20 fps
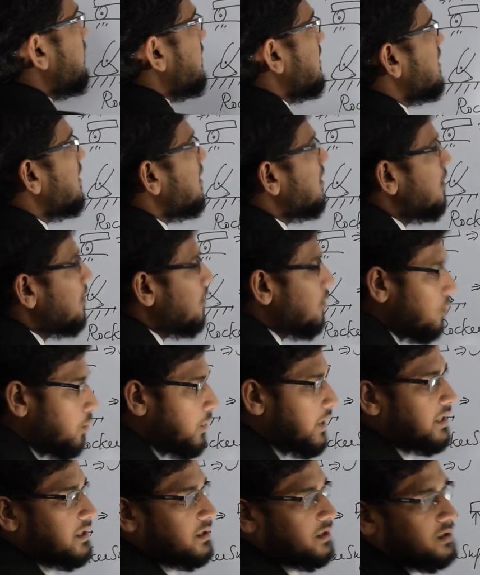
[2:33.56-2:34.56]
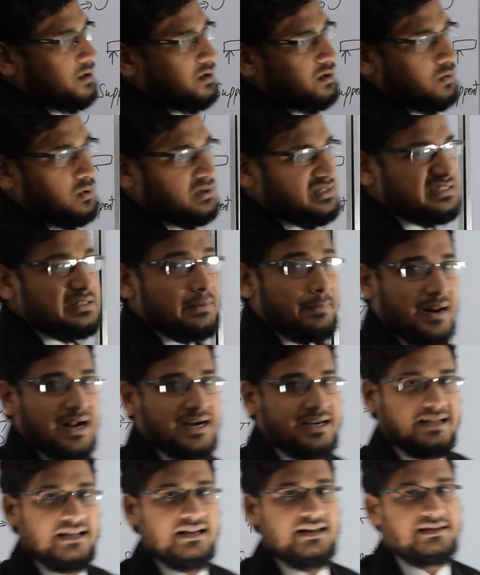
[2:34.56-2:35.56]
in the y. What is the
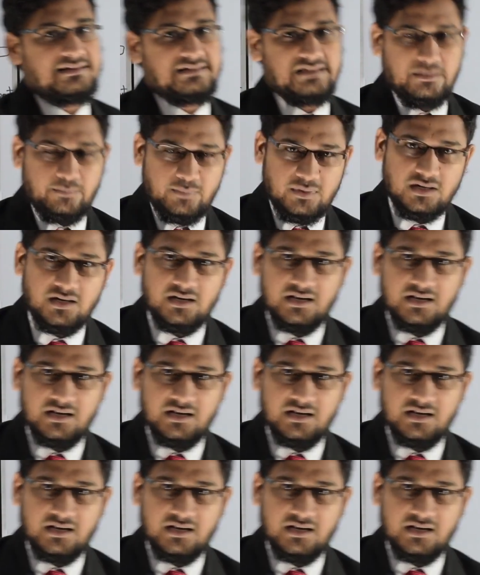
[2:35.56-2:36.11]
practical example?